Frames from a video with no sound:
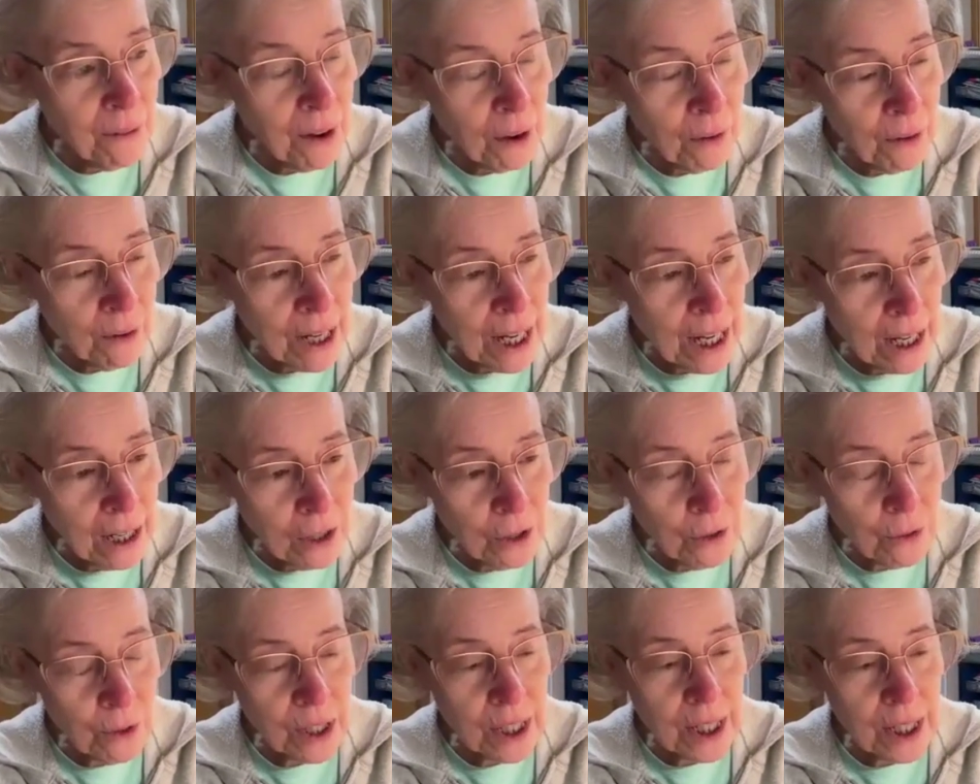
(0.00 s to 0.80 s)
very
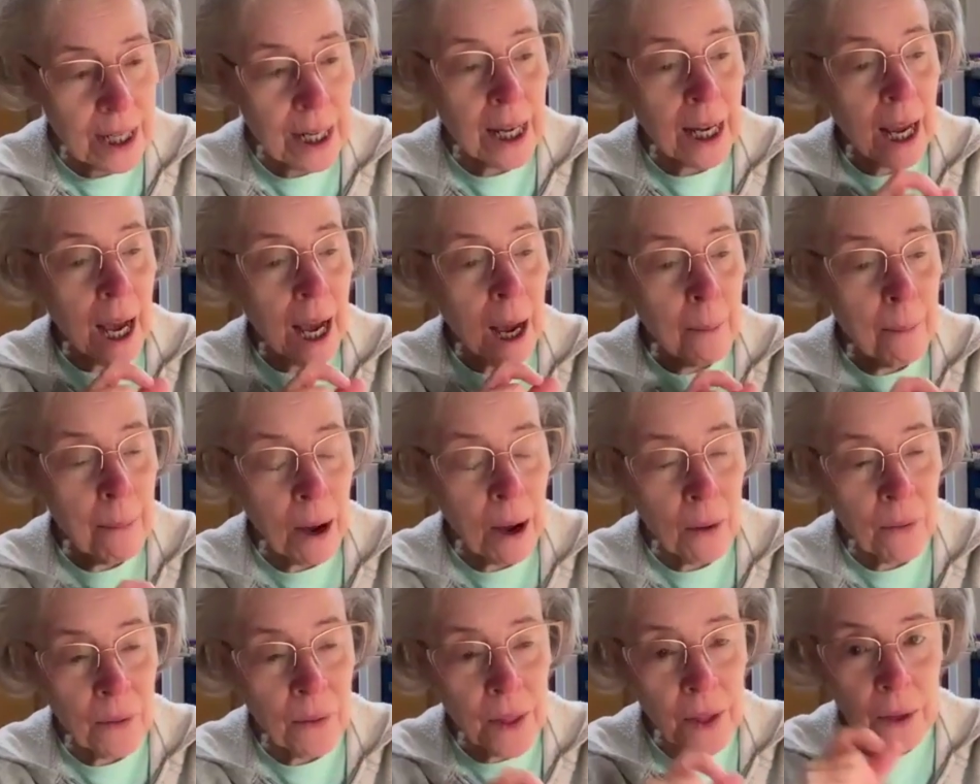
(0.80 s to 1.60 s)
interesting
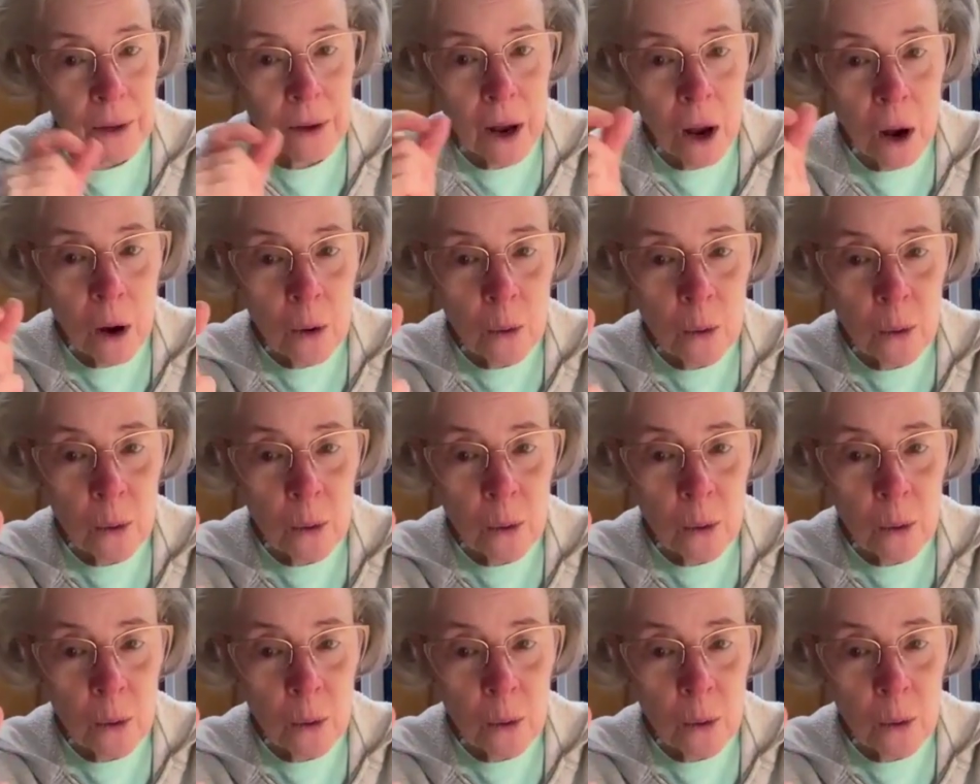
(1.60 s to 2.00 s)
about the